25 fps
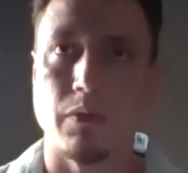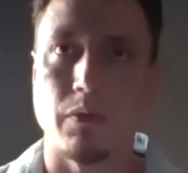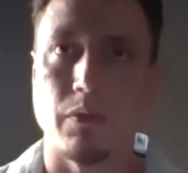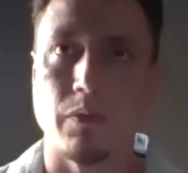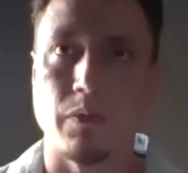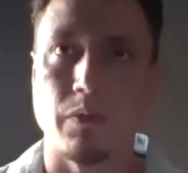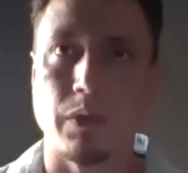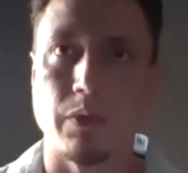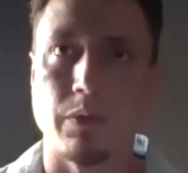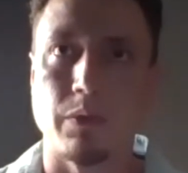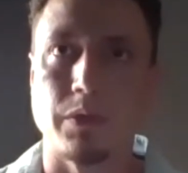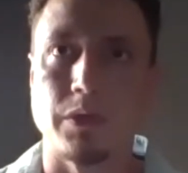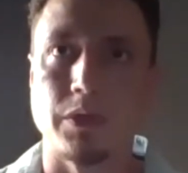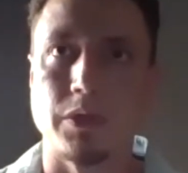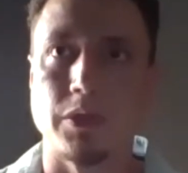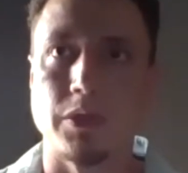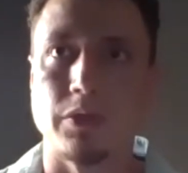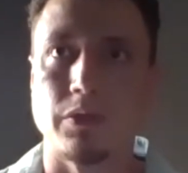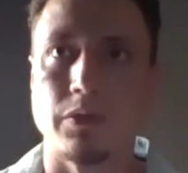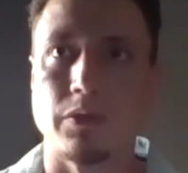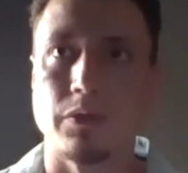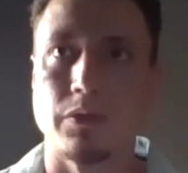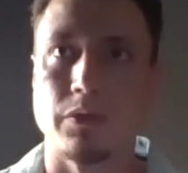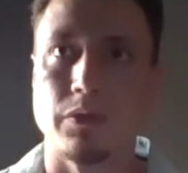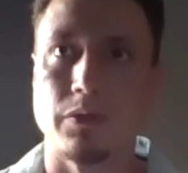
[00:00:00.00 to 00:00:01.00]
we would
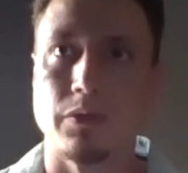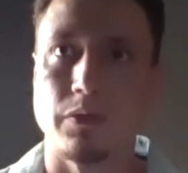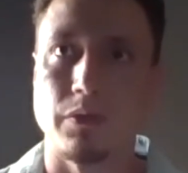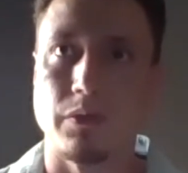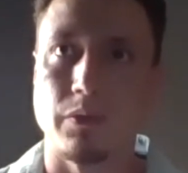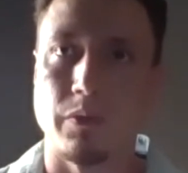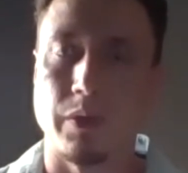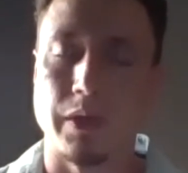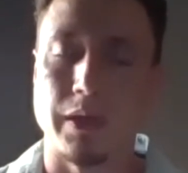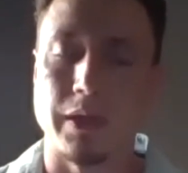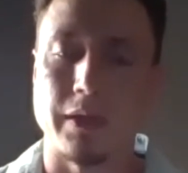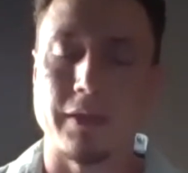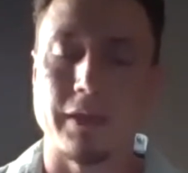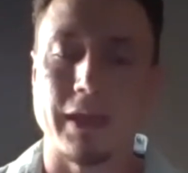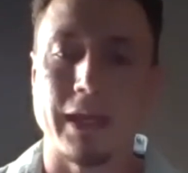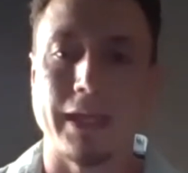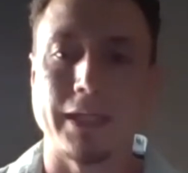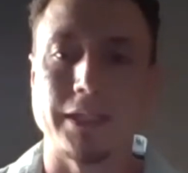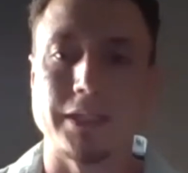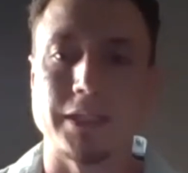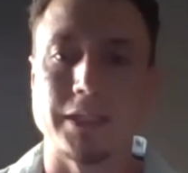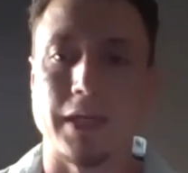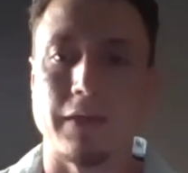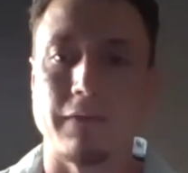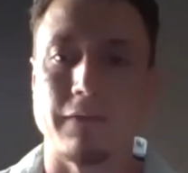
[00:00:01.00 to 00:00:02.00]
do with
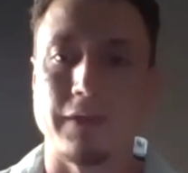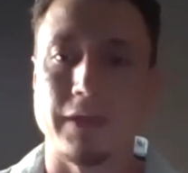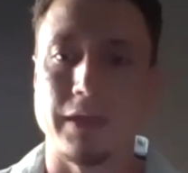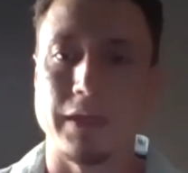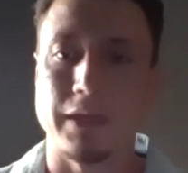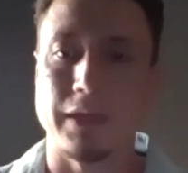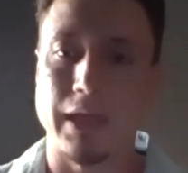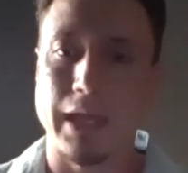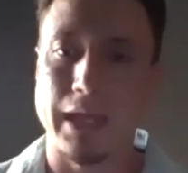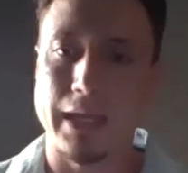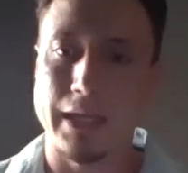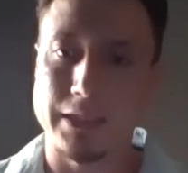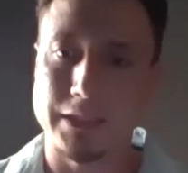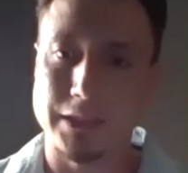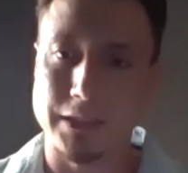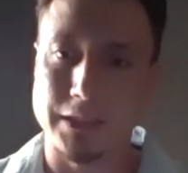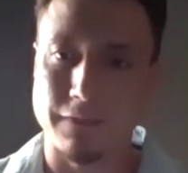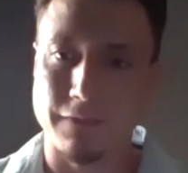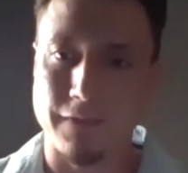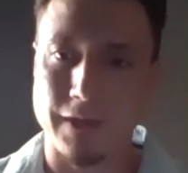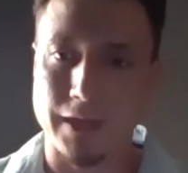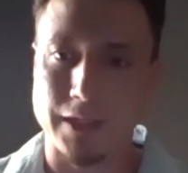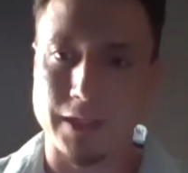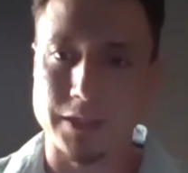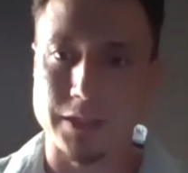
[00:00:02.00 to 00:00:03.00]
HIV/AIDS
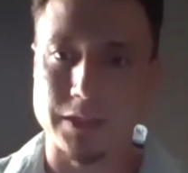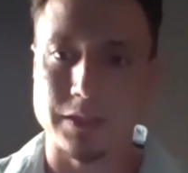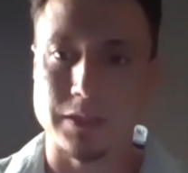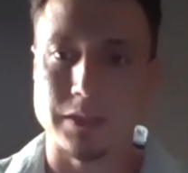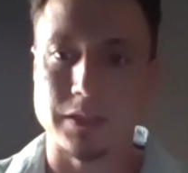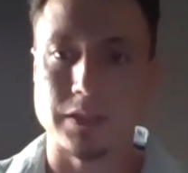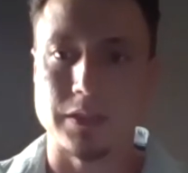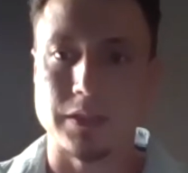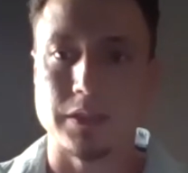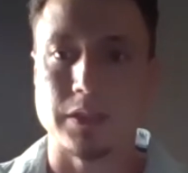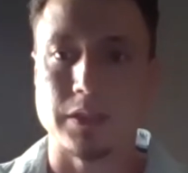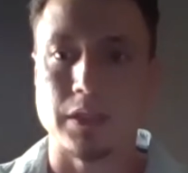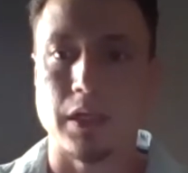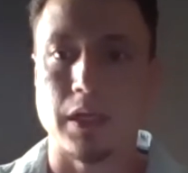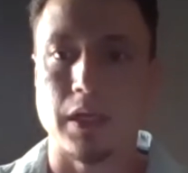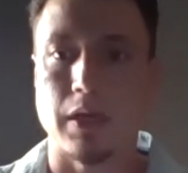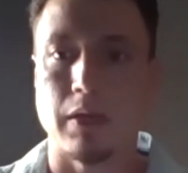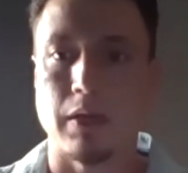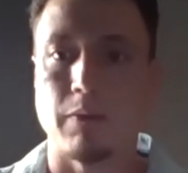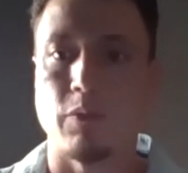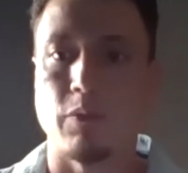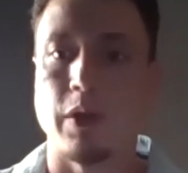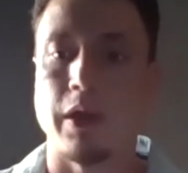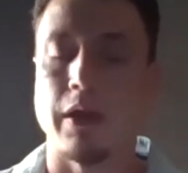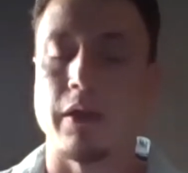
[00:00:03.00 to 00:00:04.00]
infections,
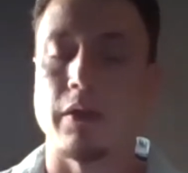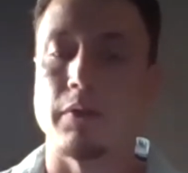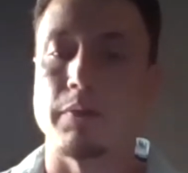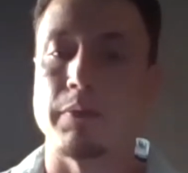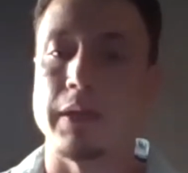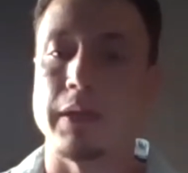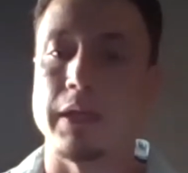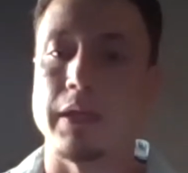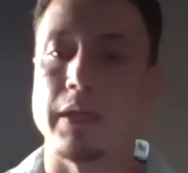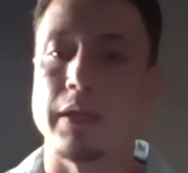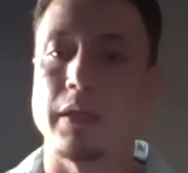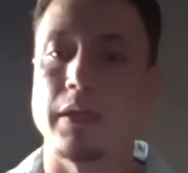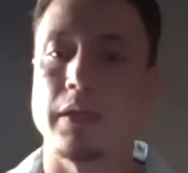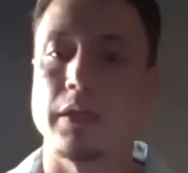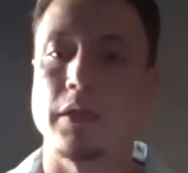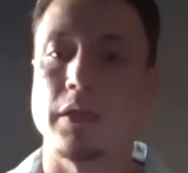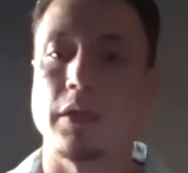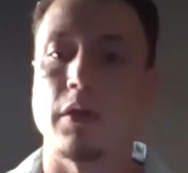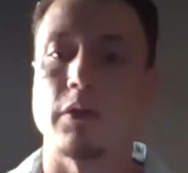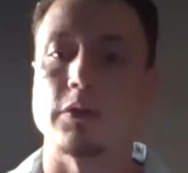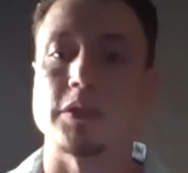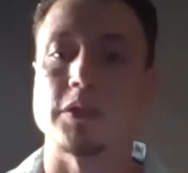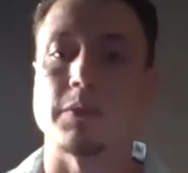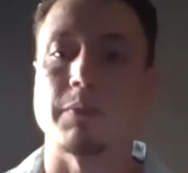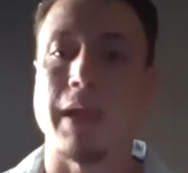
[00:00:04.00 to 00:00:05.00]
where it'd be,
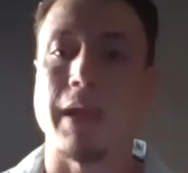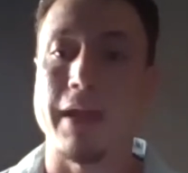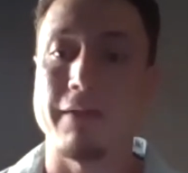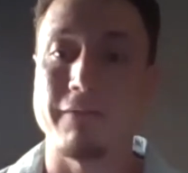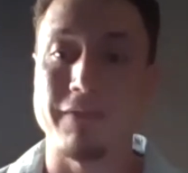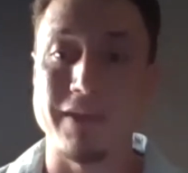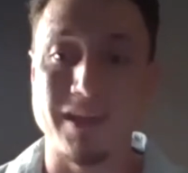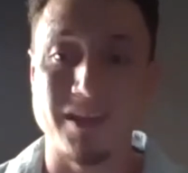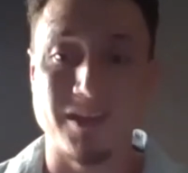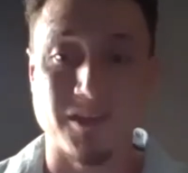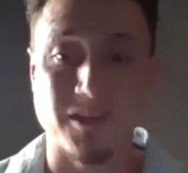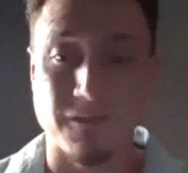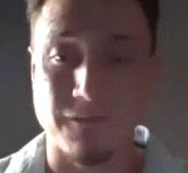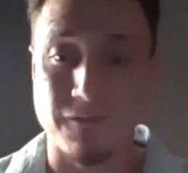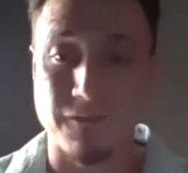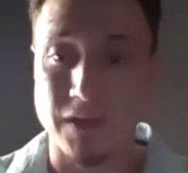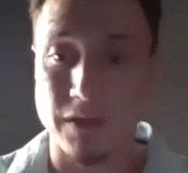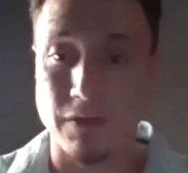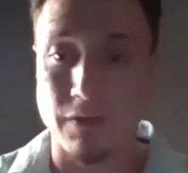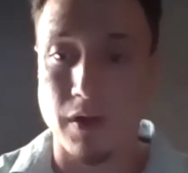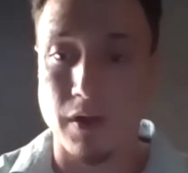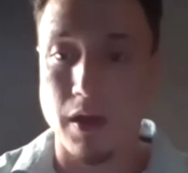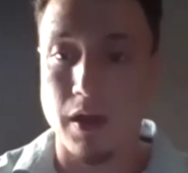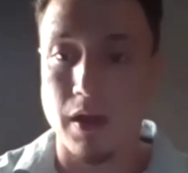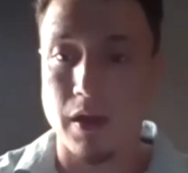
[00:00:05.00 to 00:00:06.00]
some heavy
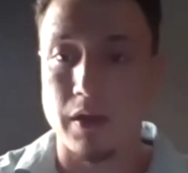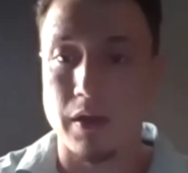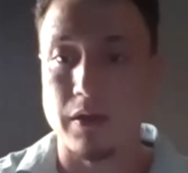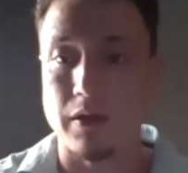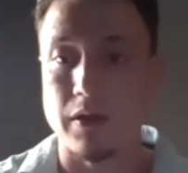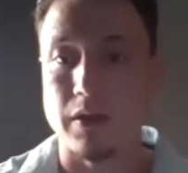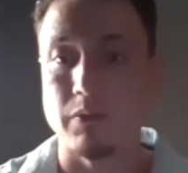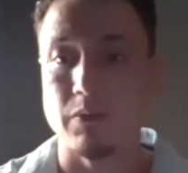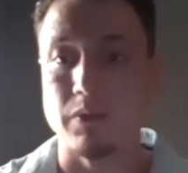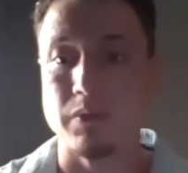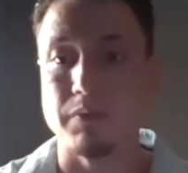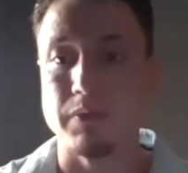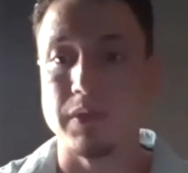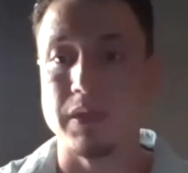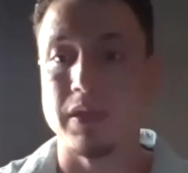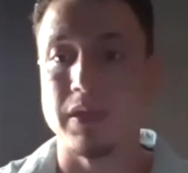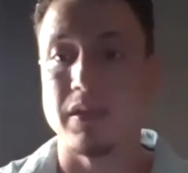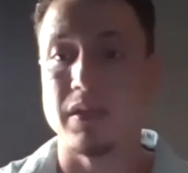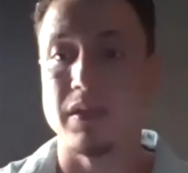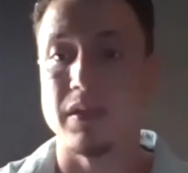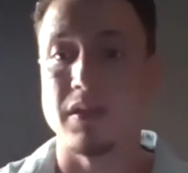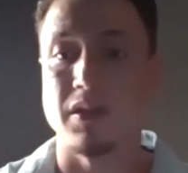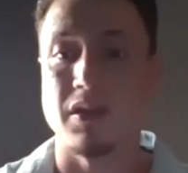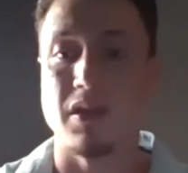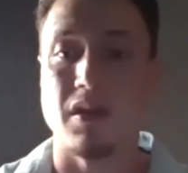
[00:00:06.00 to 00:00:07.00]
interferon, it would
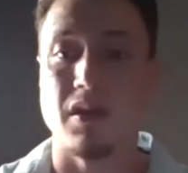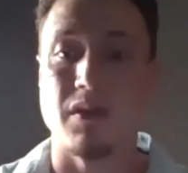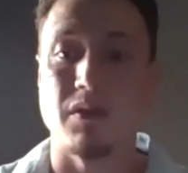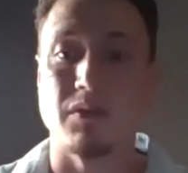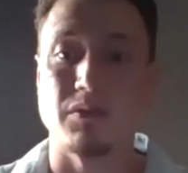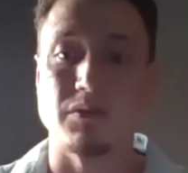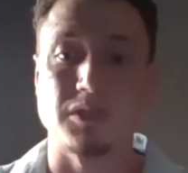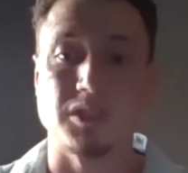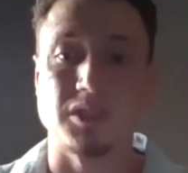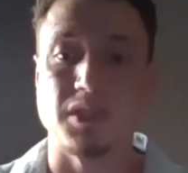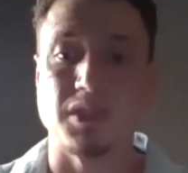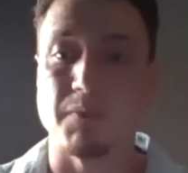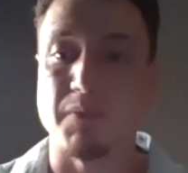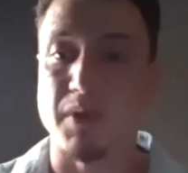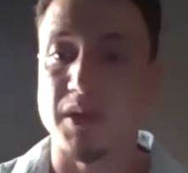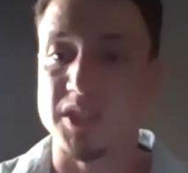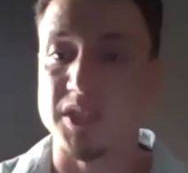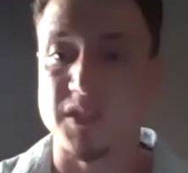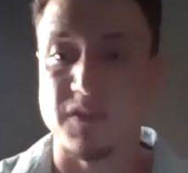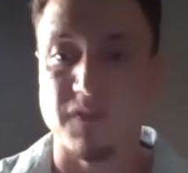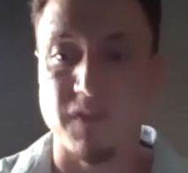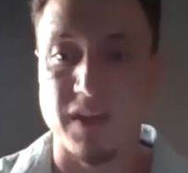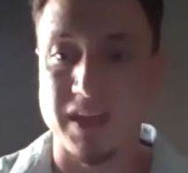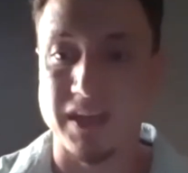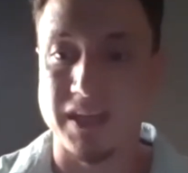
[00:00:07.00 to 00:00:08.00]
be, just a bunch
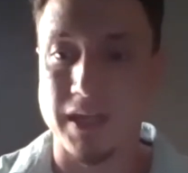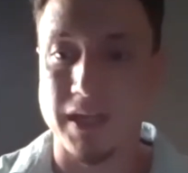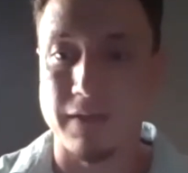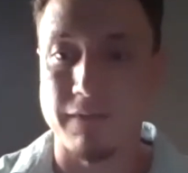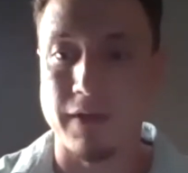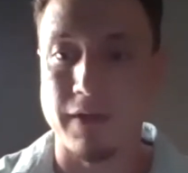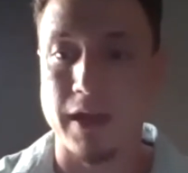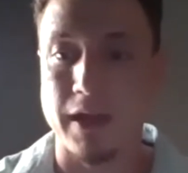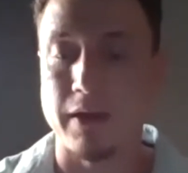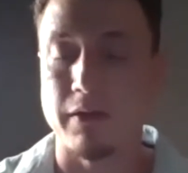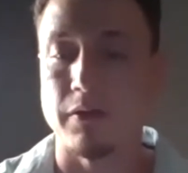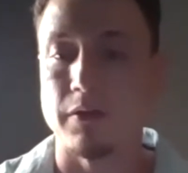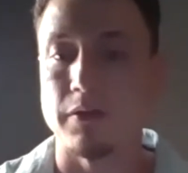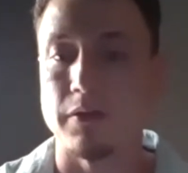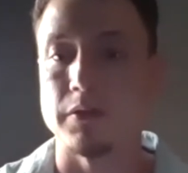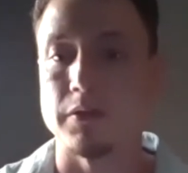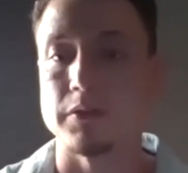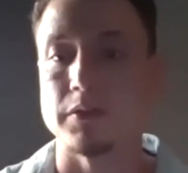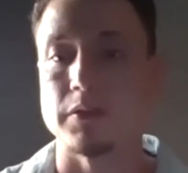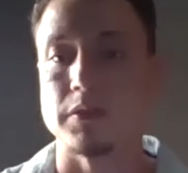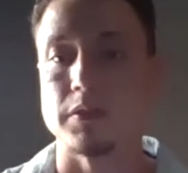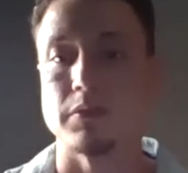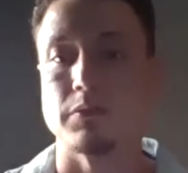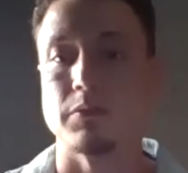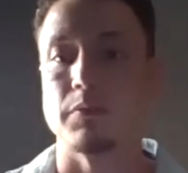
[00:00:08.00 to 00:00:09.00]
of
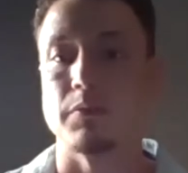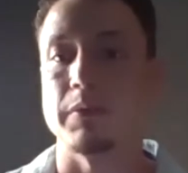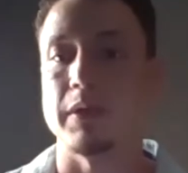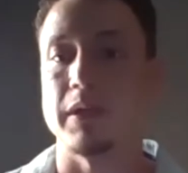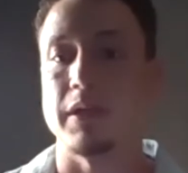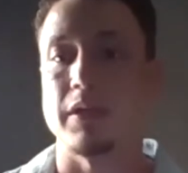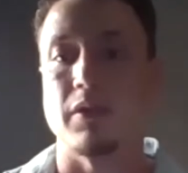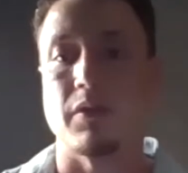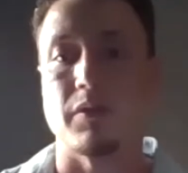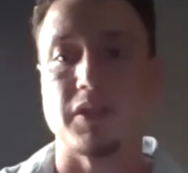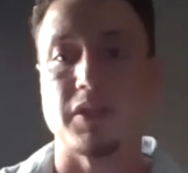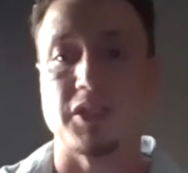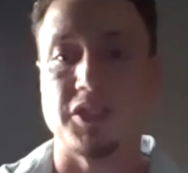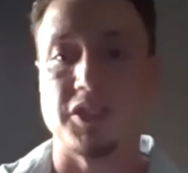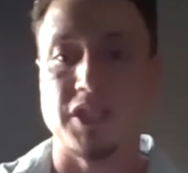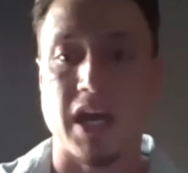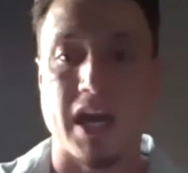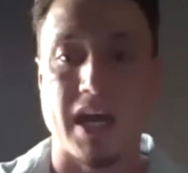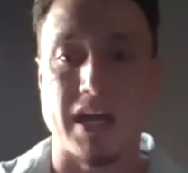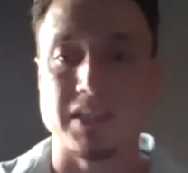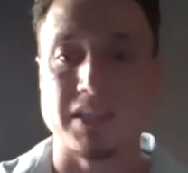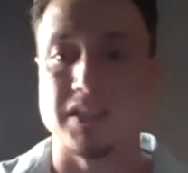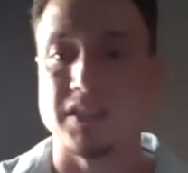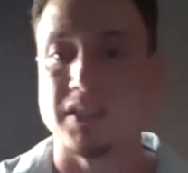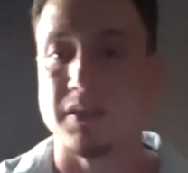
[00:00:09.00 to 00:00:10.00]
antivirals, it would be, the
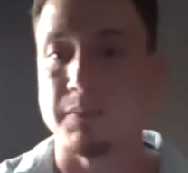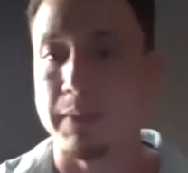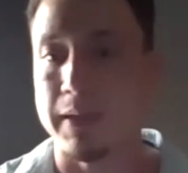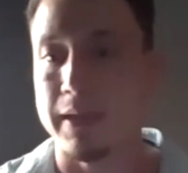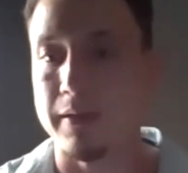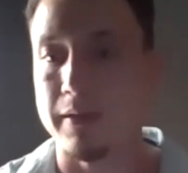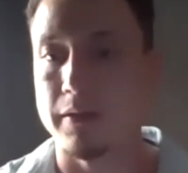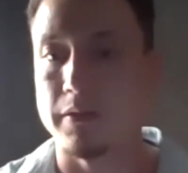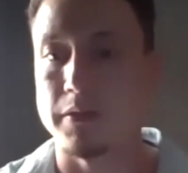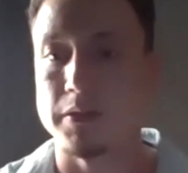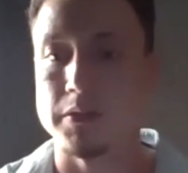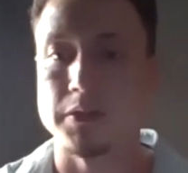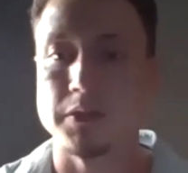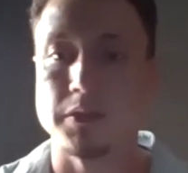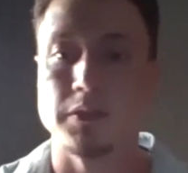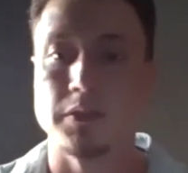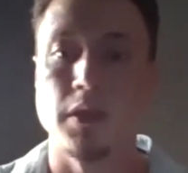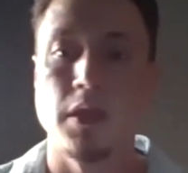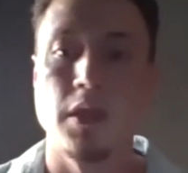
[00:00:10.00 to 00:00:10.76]
shots, the pills,